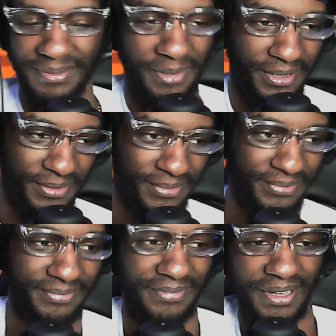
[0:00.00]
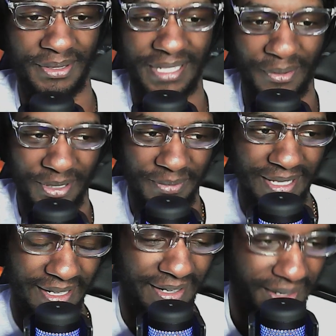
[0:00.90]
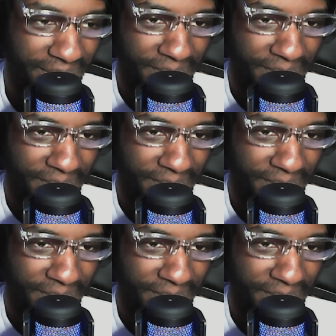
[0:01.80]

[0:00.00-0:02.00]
bro. I don't think I want to be in here.